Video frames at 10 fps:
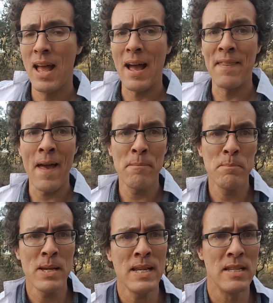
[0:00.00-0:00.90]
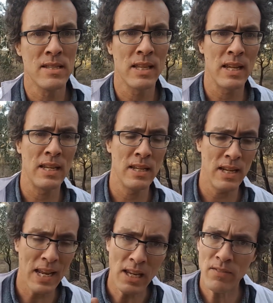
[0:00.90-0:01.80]
And that means that
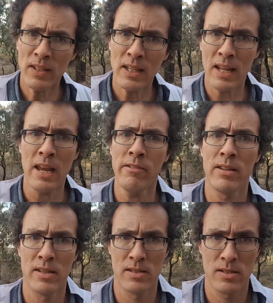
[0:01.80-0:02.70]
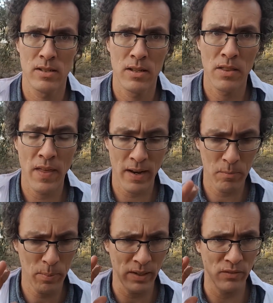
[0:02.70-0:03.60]
even in areas that
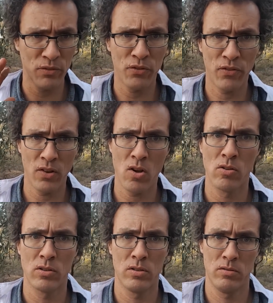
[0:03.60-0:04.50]
have been flogged,